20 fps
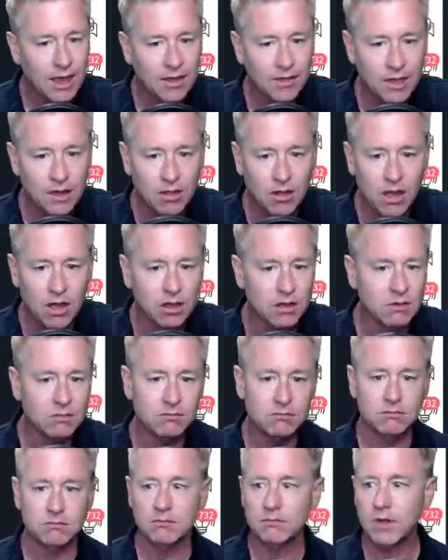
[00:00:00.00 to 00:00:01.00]
And then look,
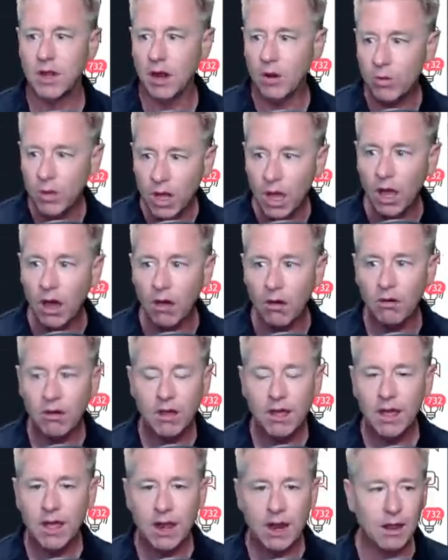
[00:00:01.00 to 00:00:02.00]
here we go.
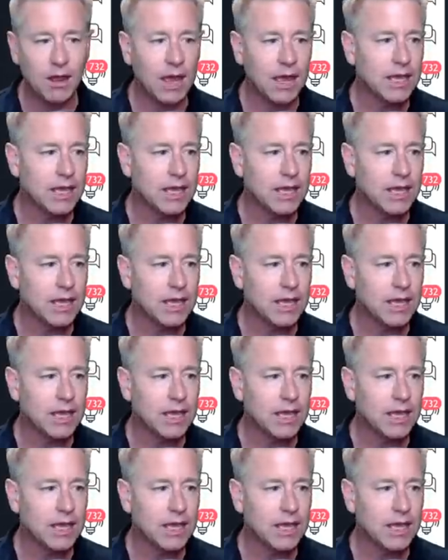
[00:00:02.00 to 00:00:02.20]
And I,